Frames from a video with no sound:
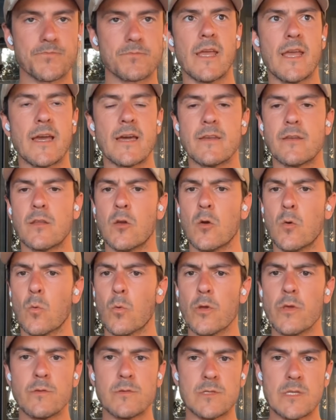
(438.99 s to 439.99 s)
and
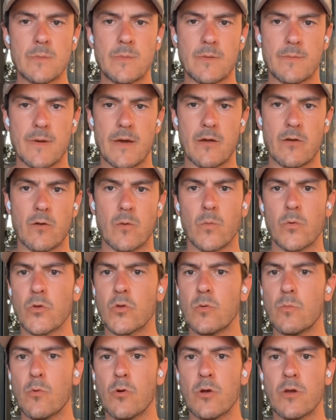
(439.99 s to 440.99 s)
were you sleeping better? Were
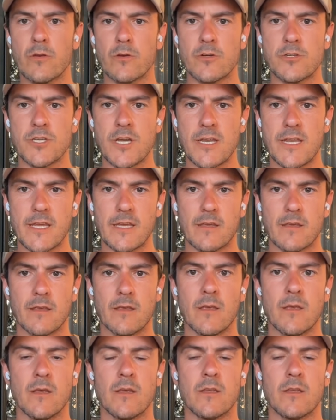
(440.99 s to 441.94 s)
you more energetic?